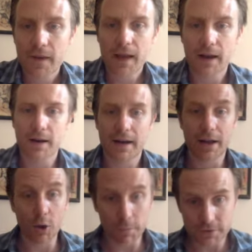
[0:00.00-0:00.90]
I
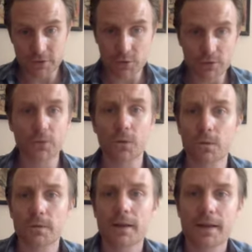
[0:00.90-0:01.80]
hope it's
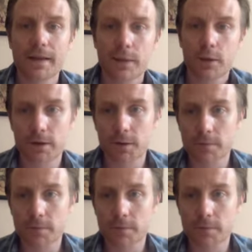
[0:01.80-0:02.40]
useful. I